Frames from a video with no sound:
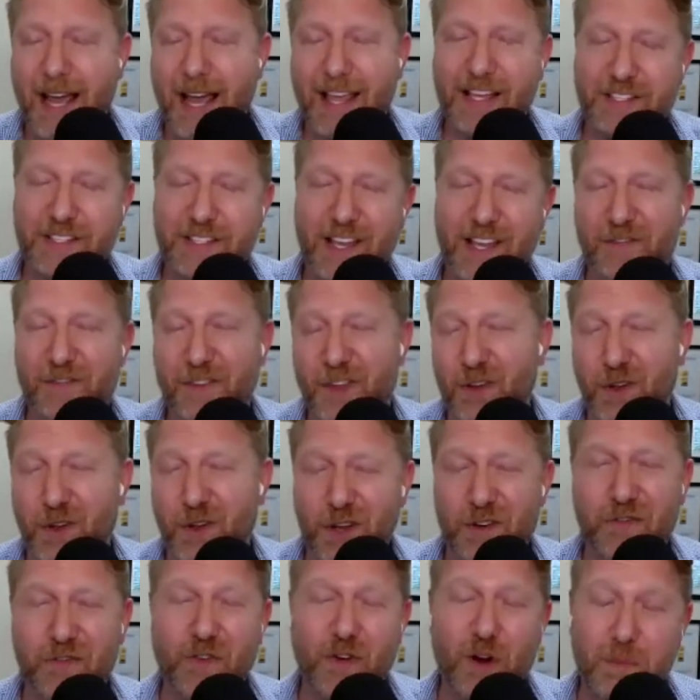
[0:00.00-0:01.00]
i guess i feel
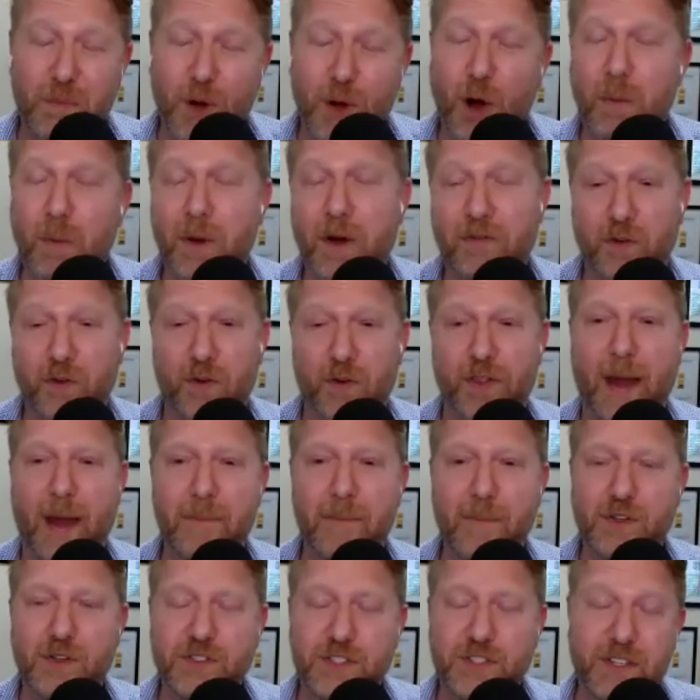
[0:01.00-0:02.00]
good for a moment for
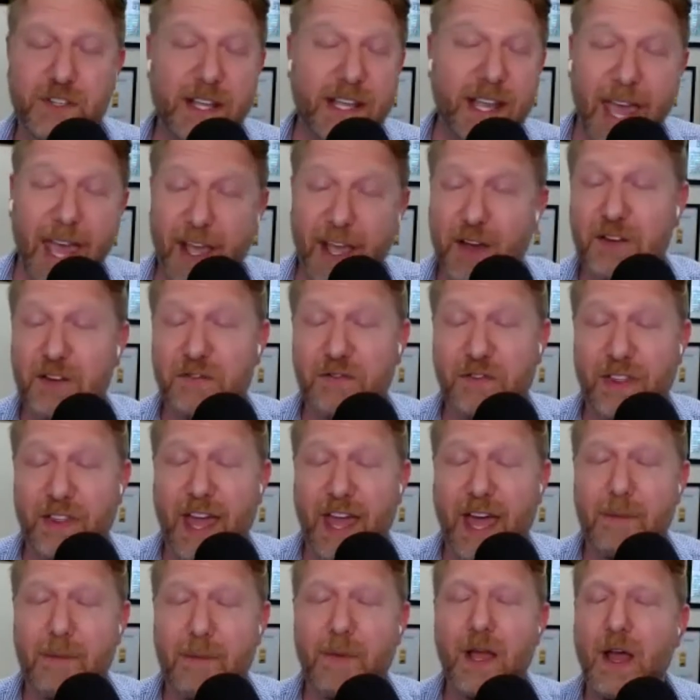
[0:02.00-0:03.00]
that person like hey good for
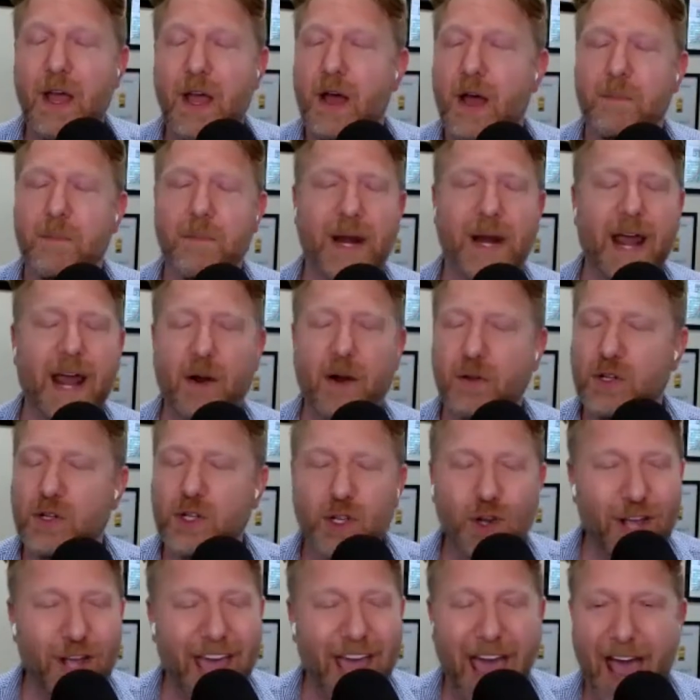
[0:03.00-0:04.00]
them but i don't
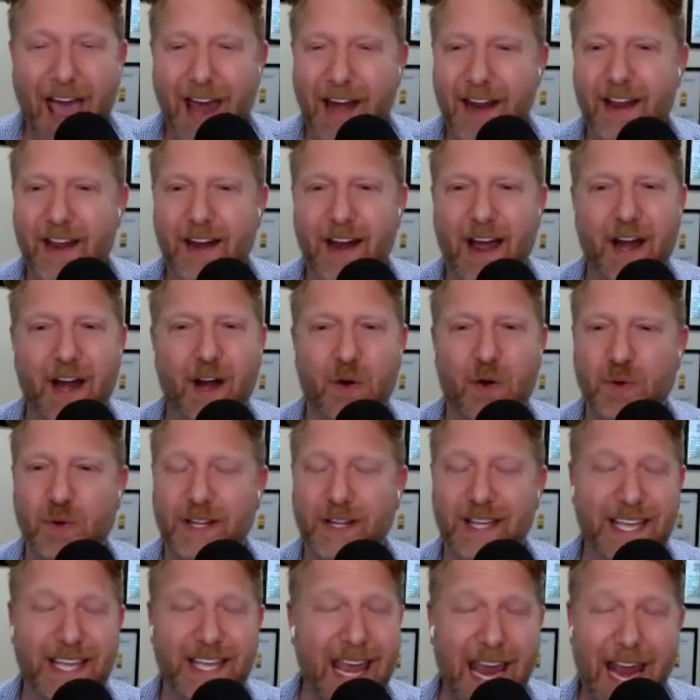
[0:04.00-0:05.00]
look at it i don't
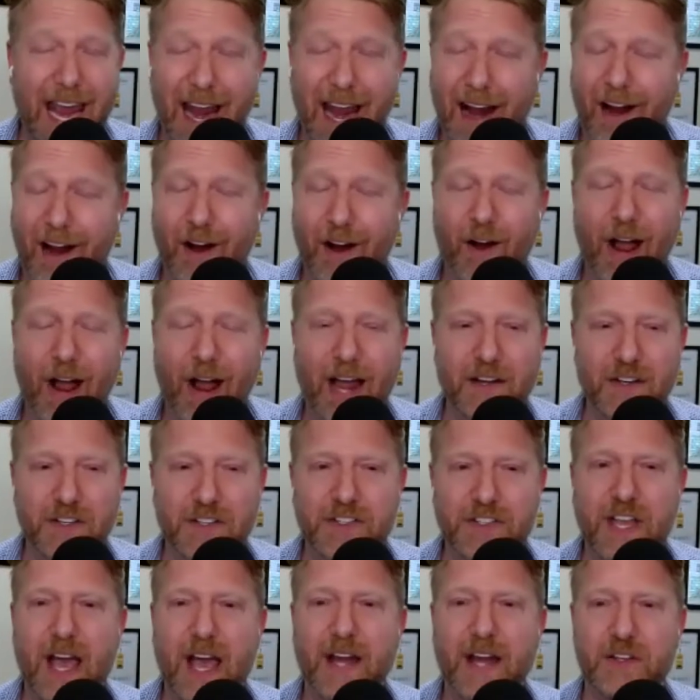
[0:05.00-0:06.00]
really care i
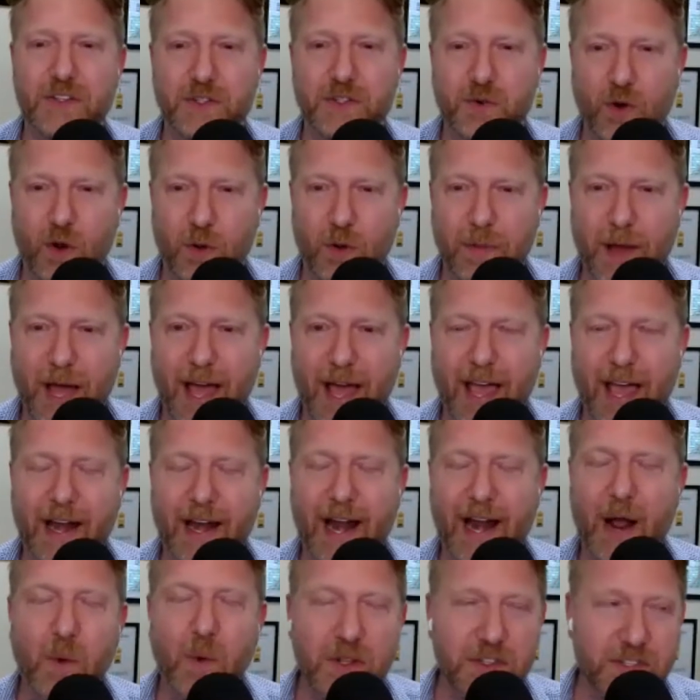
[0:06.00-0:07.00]
just kind of scroll by it
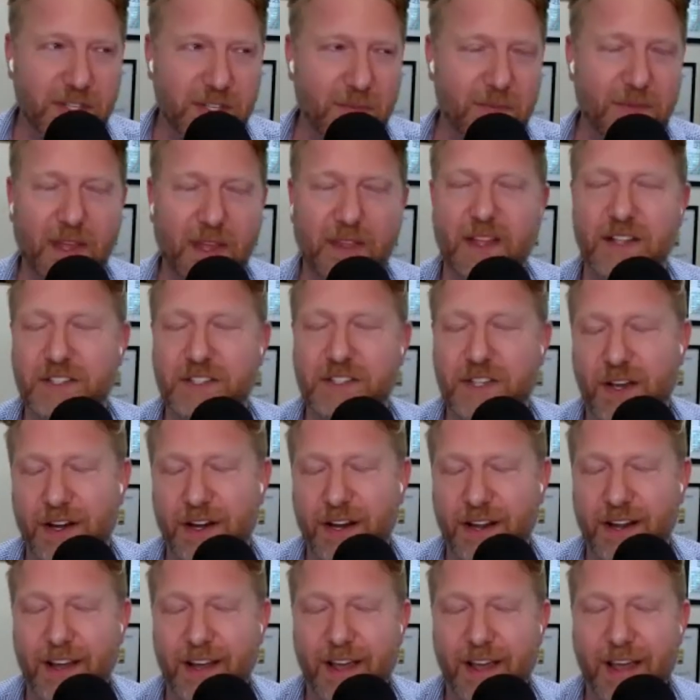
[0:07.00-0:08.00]
i want something that's going
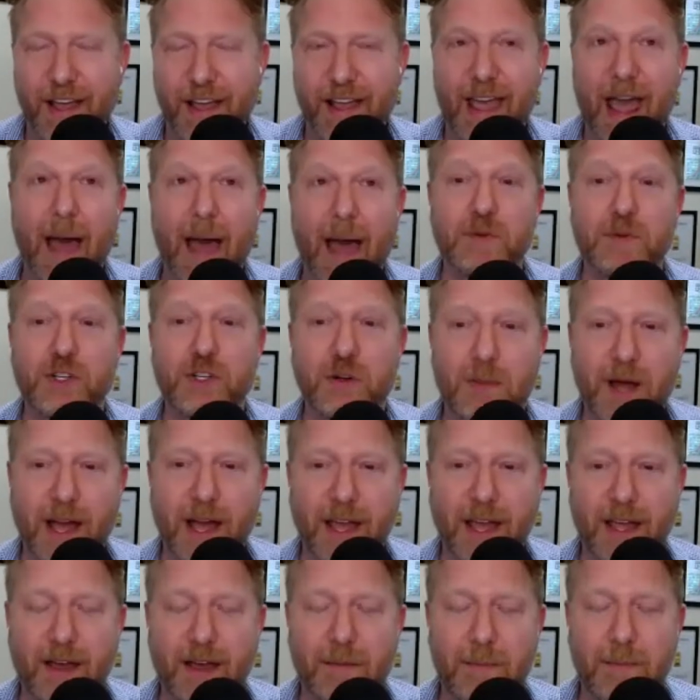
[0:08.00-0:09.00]
to capture
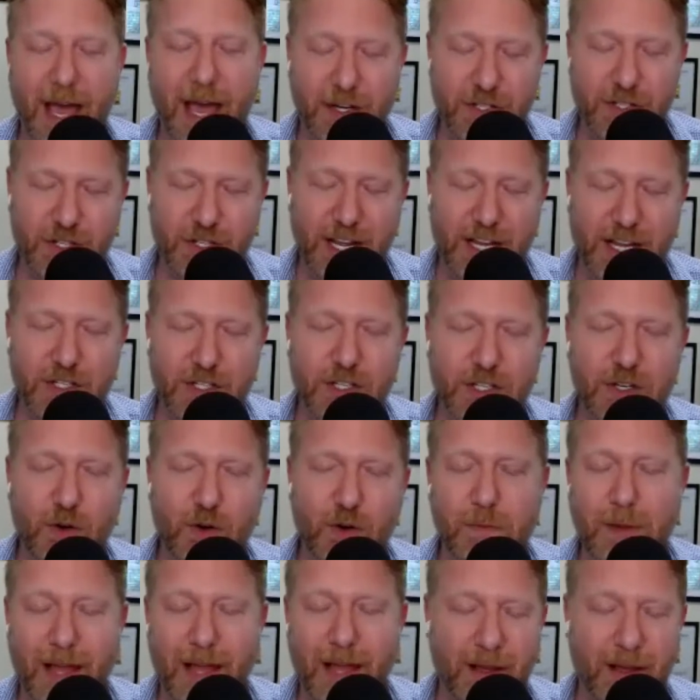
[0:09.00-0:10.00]
my imagination
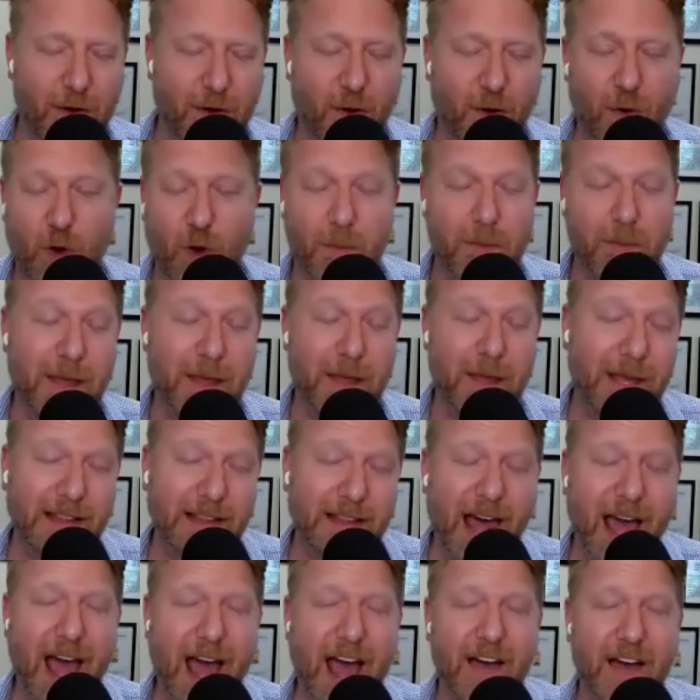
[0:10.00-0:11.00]
or my or make me
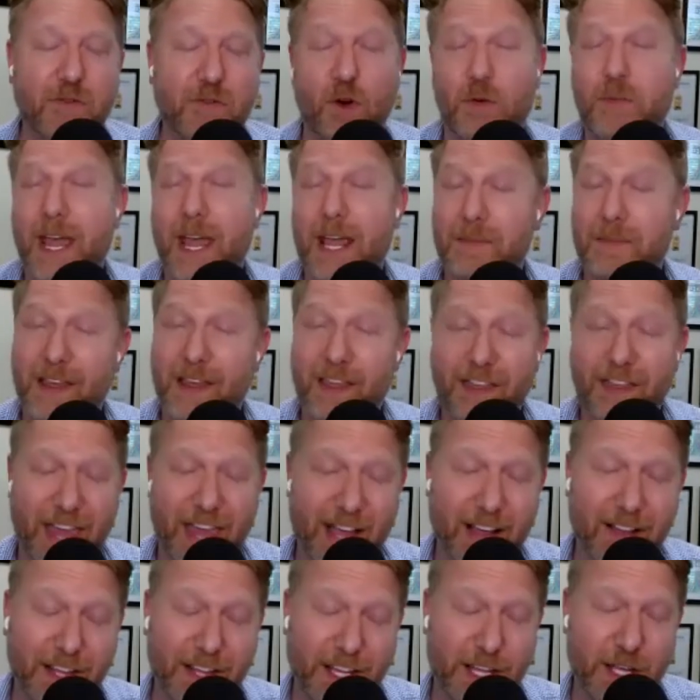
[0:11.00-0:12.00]
laugh or make me
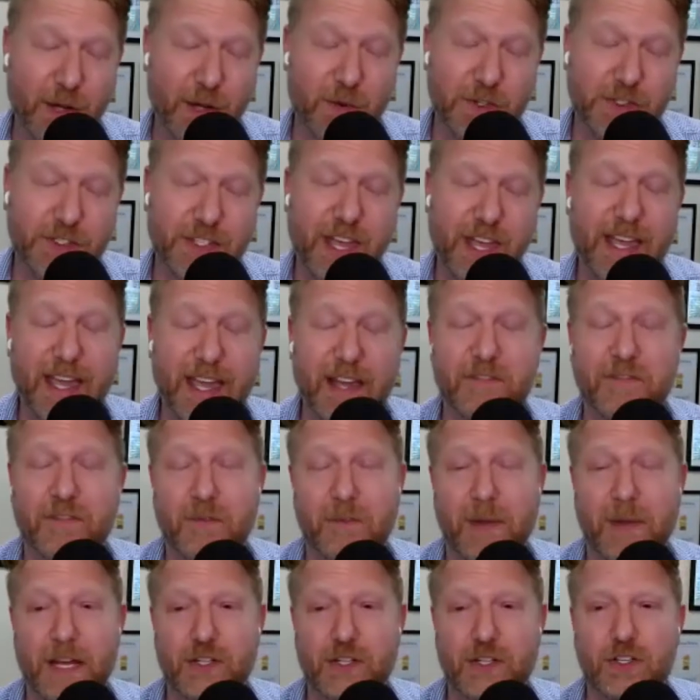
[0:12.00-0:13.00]
think like you were saying
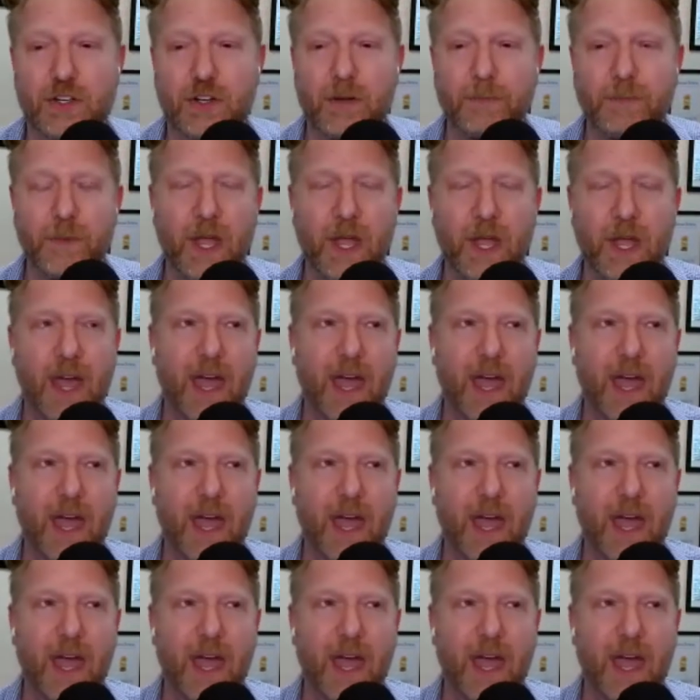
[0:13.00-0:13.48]
informational